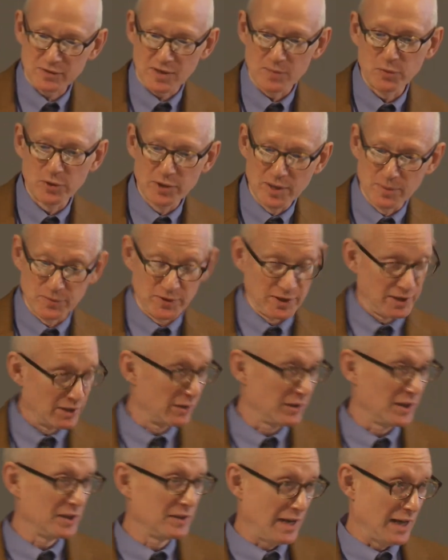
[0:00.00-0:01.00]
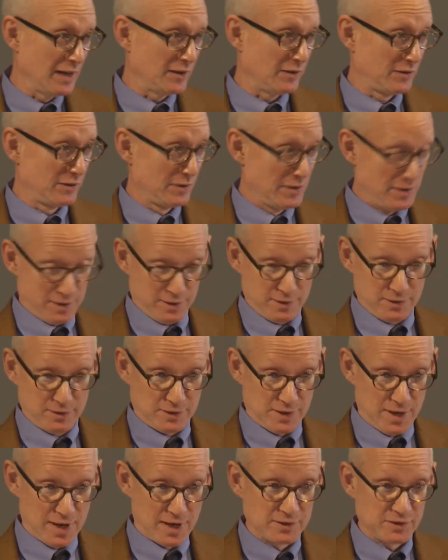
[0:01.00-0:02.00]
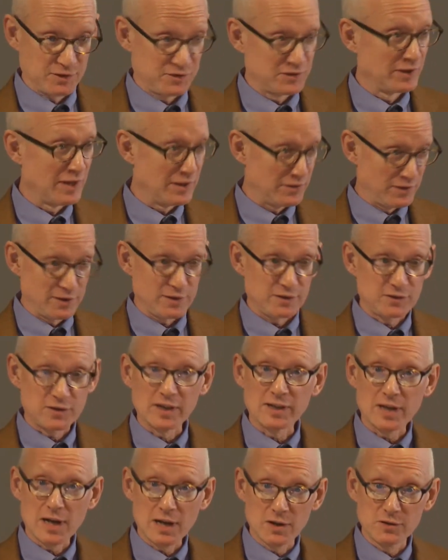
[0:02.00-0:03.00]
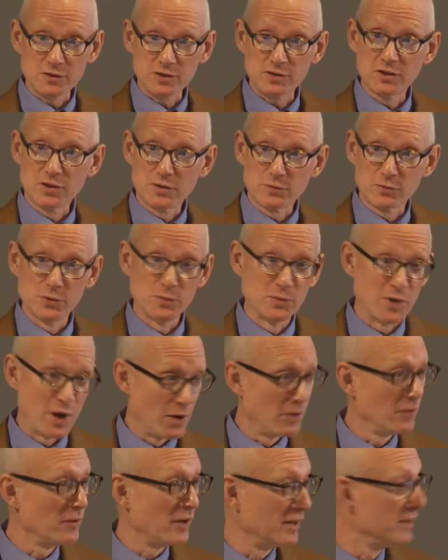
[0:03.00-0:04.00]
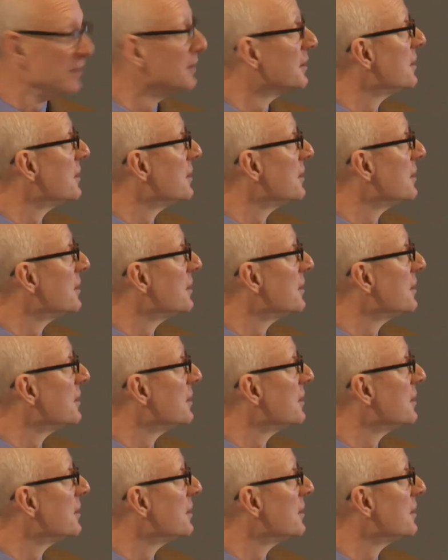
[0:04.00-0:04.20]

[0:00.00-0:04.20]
I put up the early dates just to let the psychologists in the room know that